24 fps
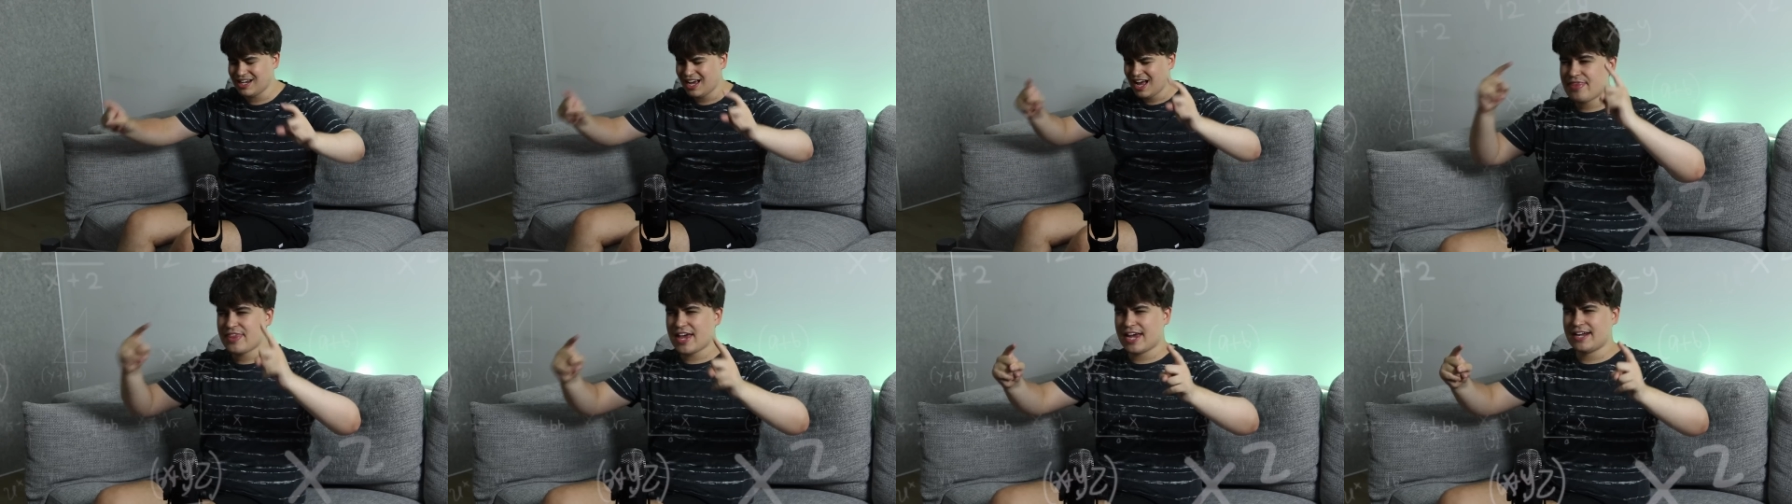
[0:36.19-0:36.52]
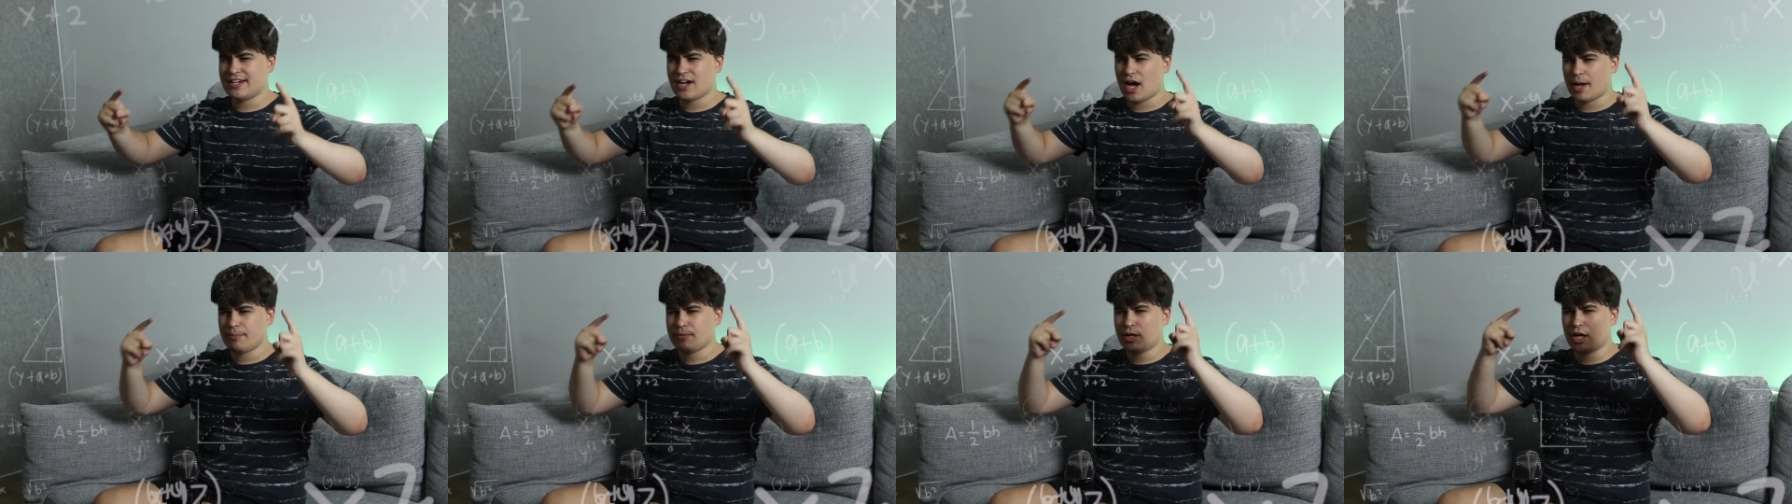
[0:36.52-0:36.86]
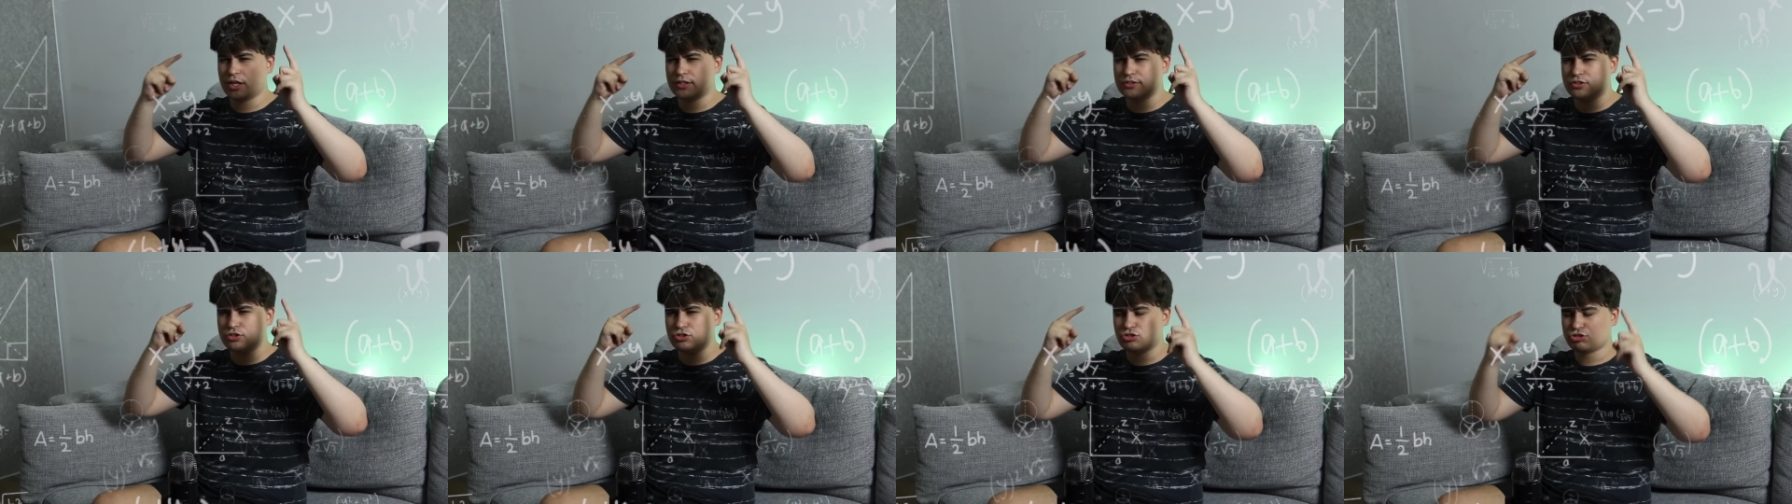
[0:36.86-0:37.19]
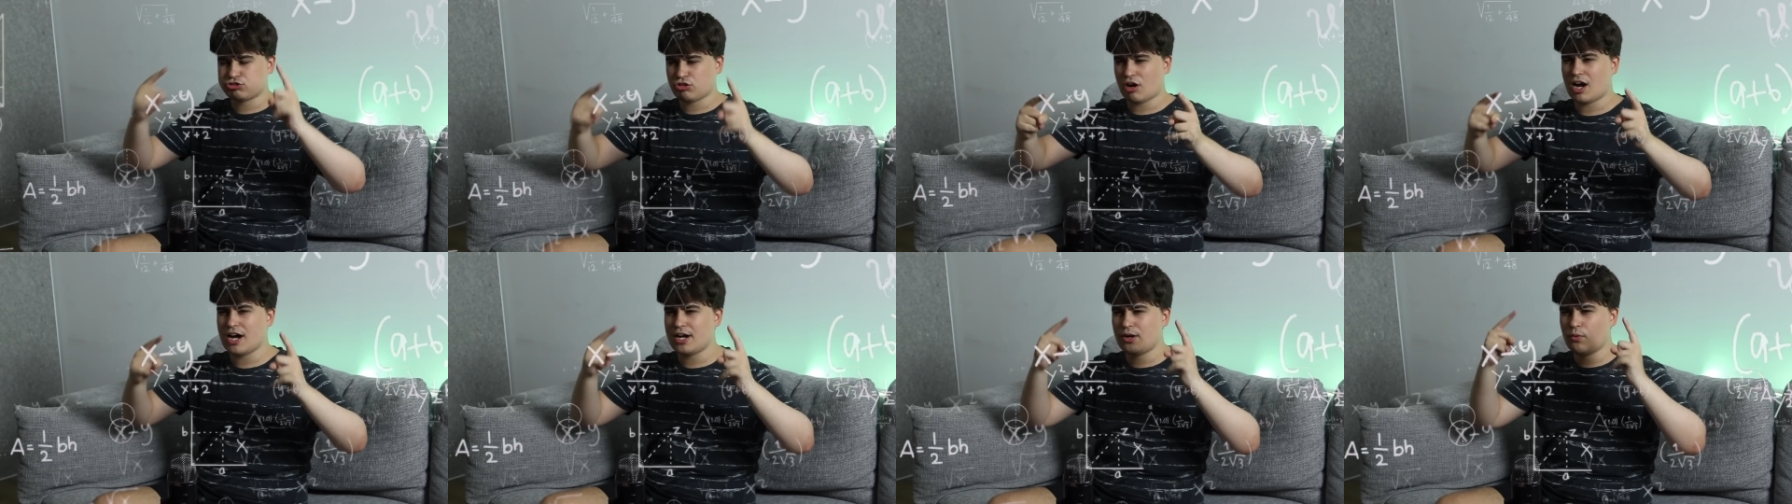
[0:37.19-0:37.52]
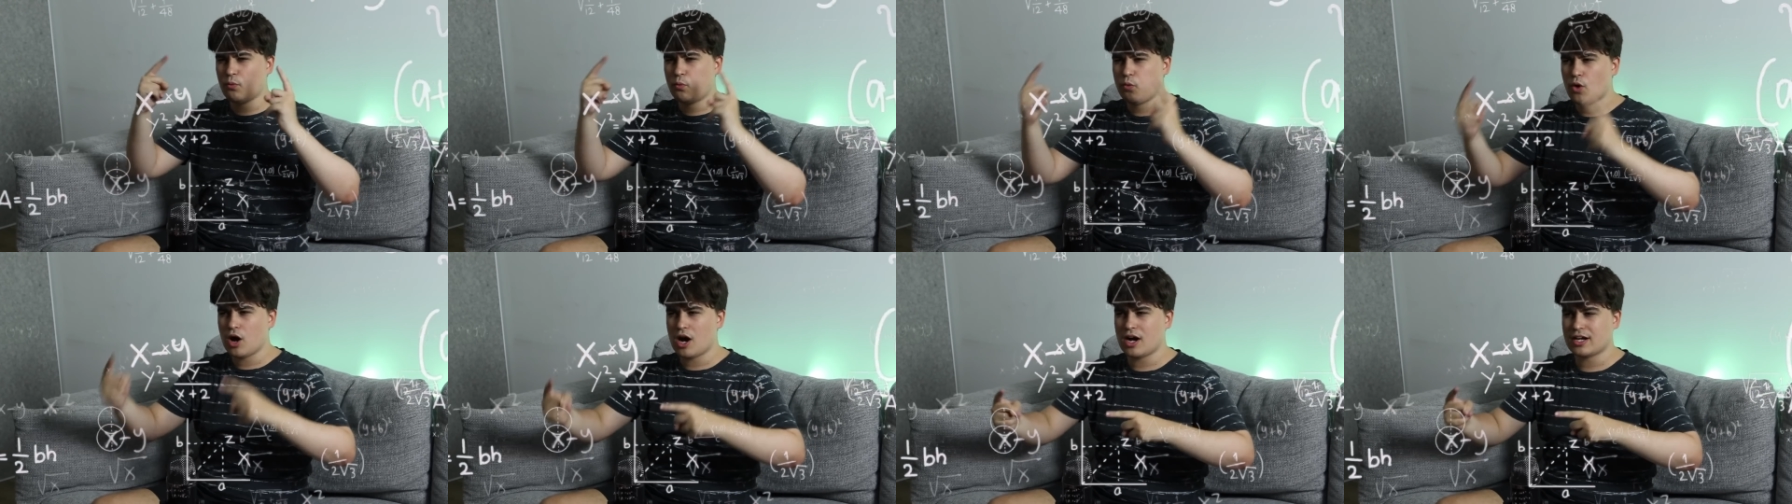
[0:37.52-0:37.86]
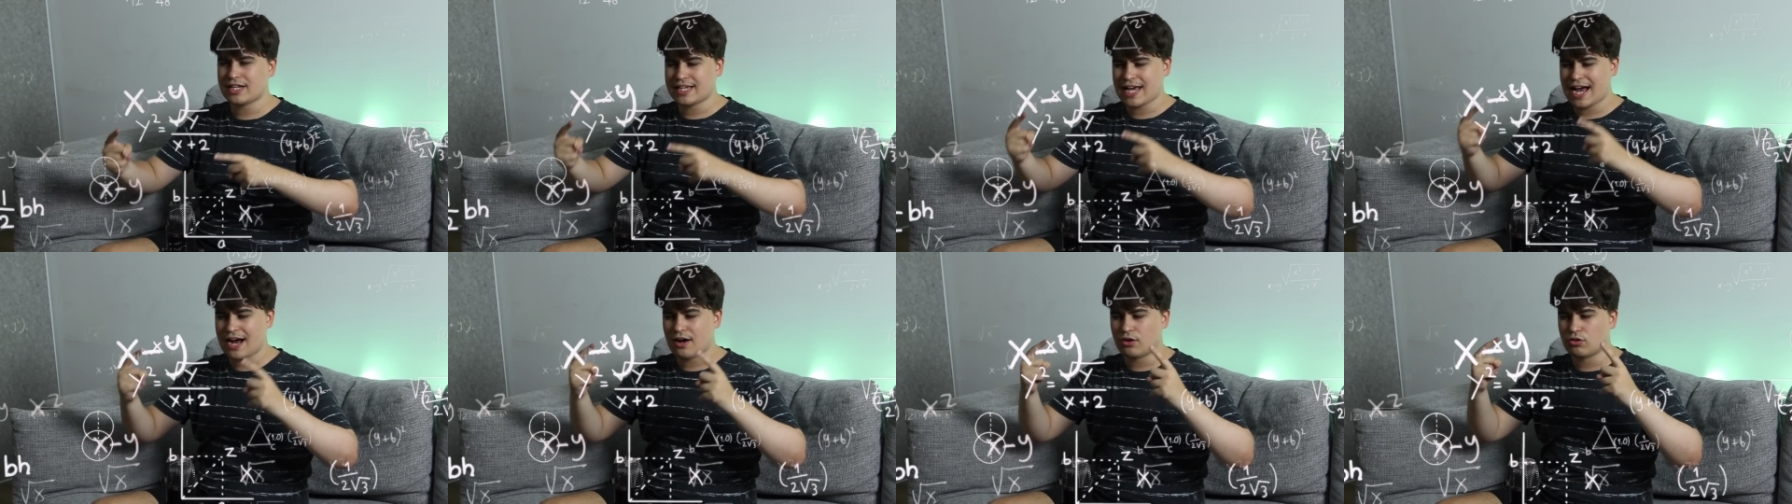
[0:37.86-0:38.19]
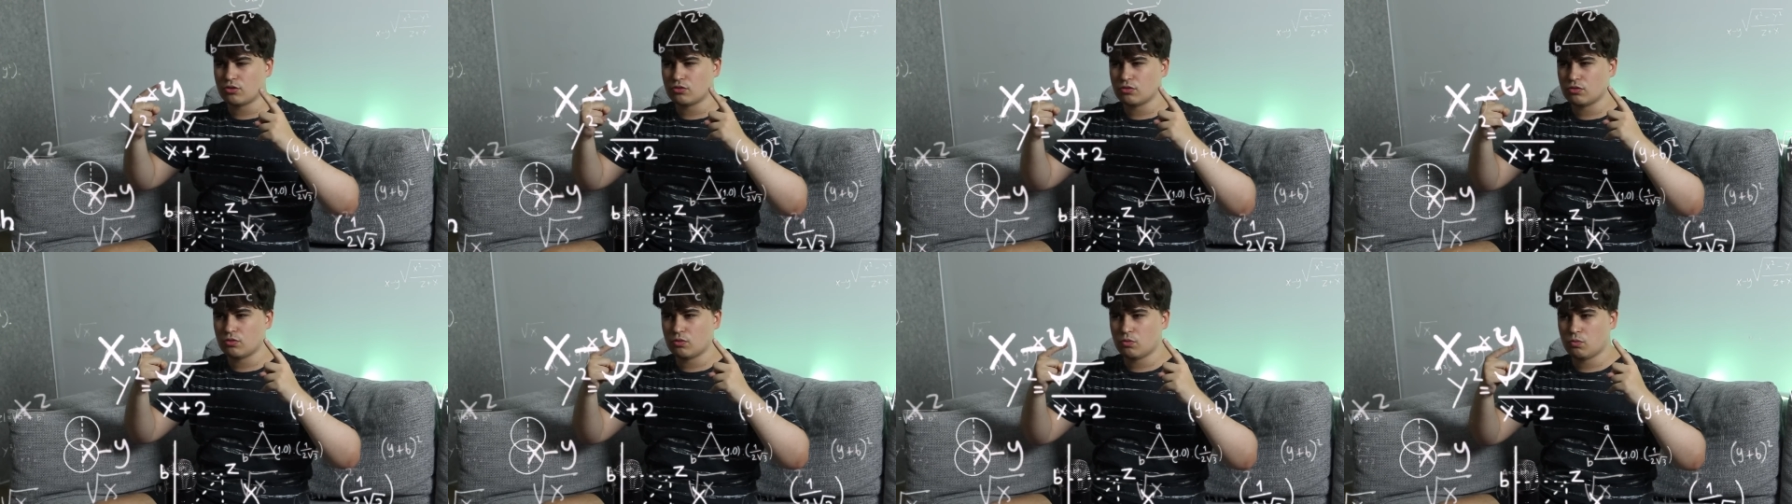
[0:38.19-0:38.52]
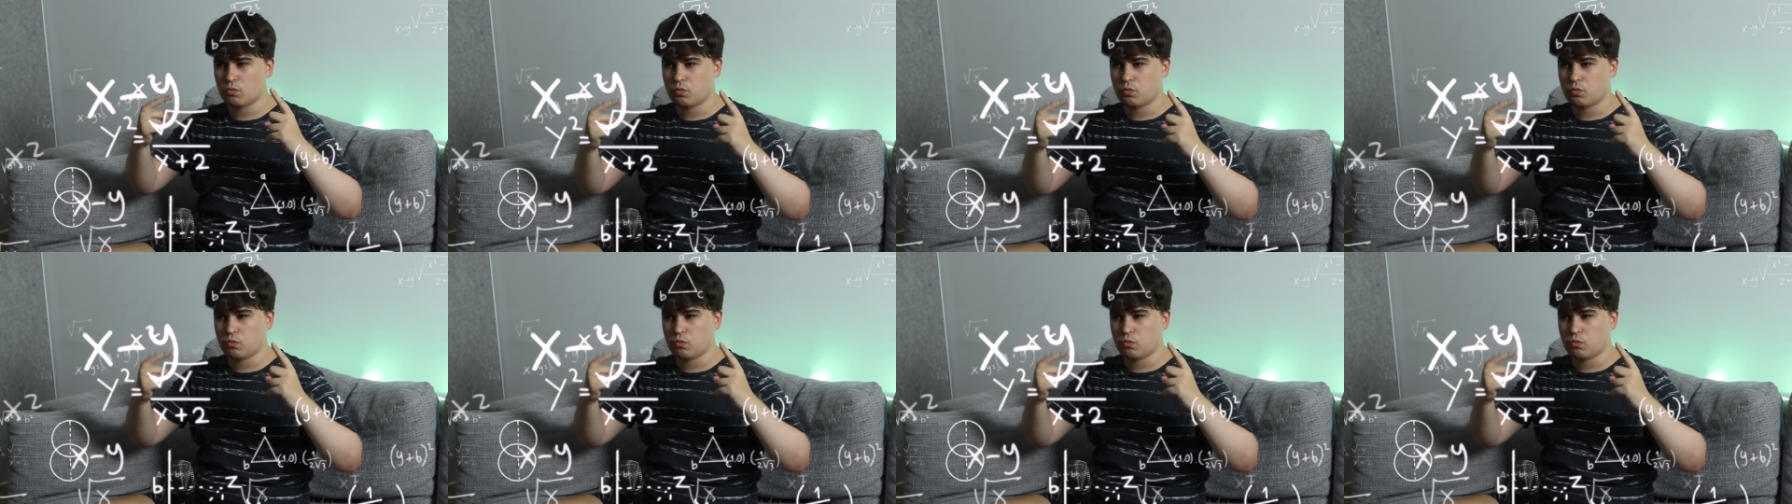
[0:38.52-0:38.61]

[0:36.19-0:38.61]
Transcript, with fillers: and then I'm going to try and work out